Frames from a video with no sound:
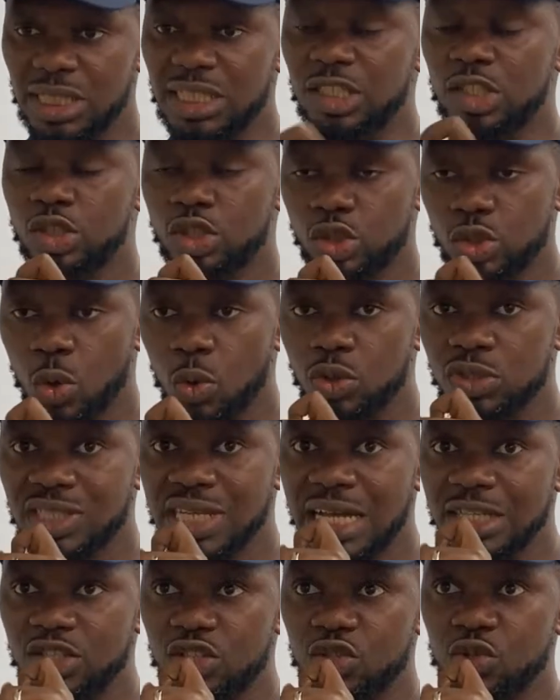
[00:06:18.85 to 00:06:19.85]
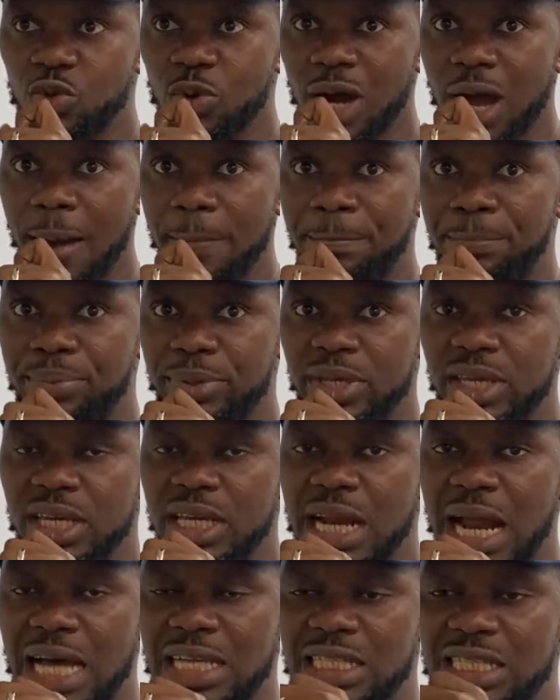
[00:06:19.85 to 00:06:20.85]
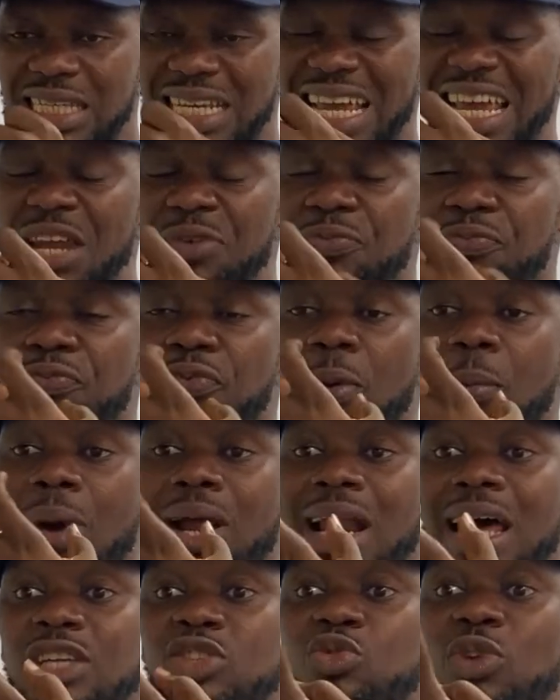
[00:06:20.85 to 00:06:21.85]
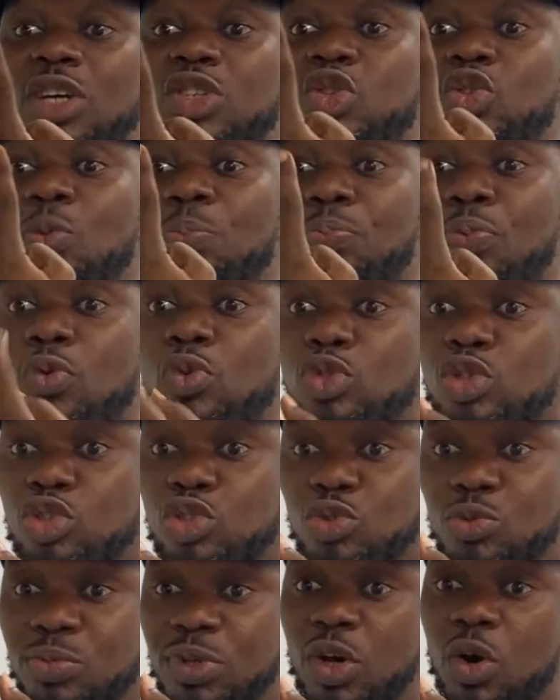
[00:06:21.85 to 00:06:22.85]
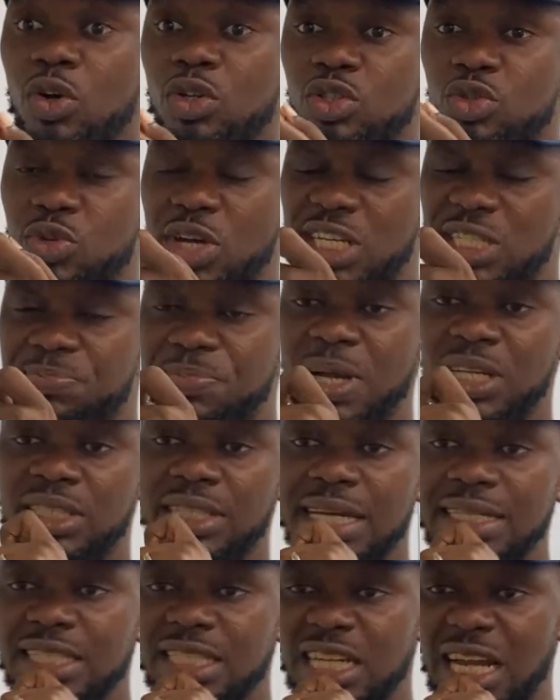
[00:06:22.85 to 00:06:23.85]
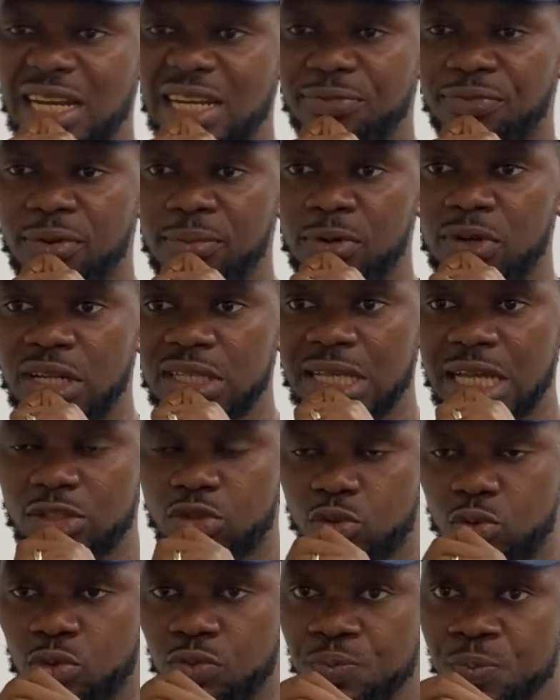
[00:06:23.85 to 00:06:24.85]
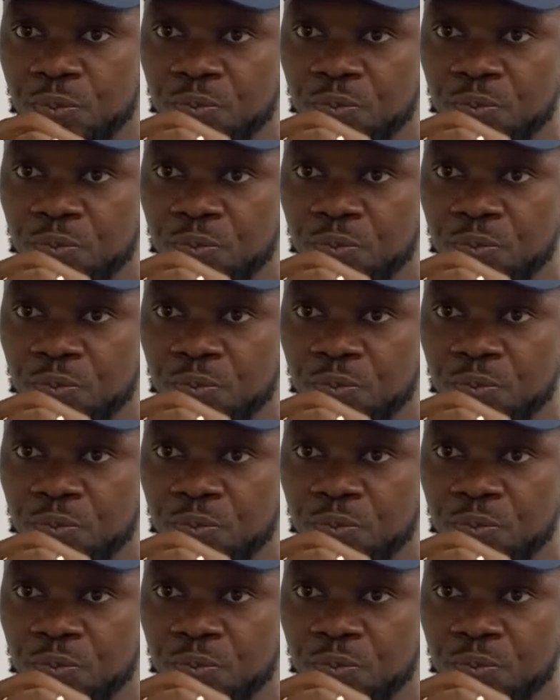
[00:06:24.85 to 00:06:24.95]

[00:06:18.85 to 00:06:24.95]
It shows that you are being as informal as you are supposed to, because you are expected in an informal letter to